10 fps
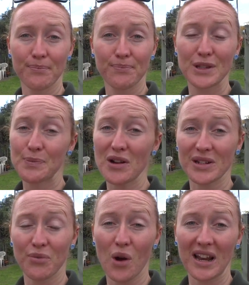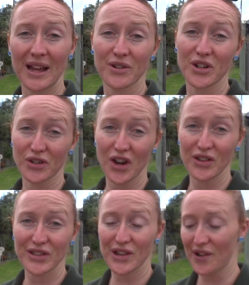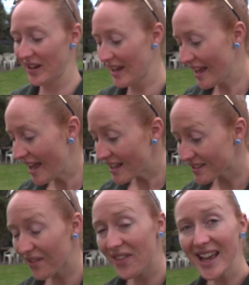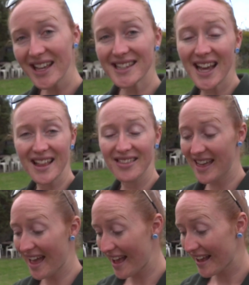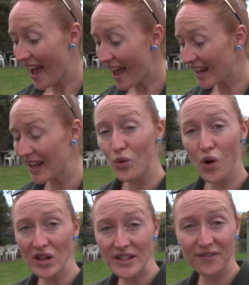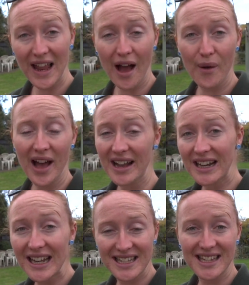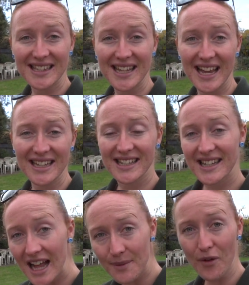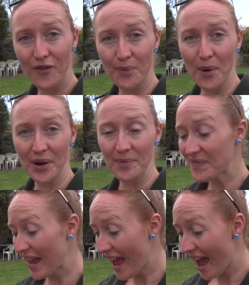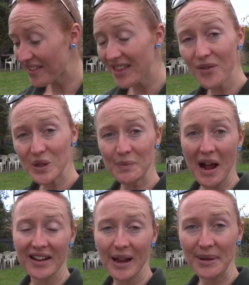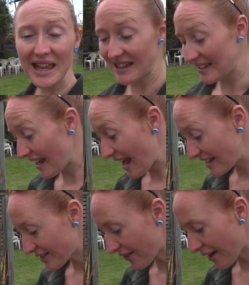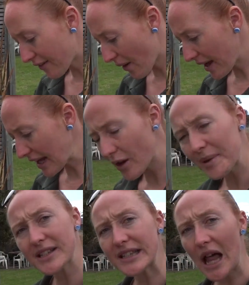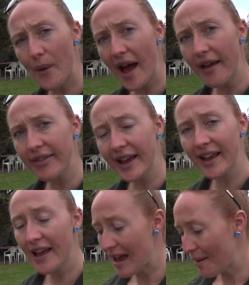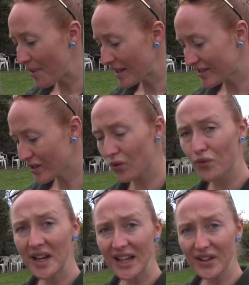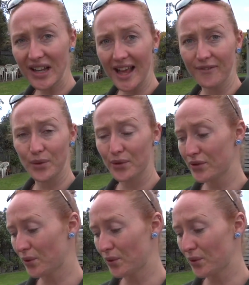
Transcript: sprouting broccoli, which I'll show you soon. So these, the kale had all gone to flower, I'd collected the seeds, cut them off at the bottom, and then they've all sprouted up again. And so they're growing a little bit slower, I think, but still really good leaves, which is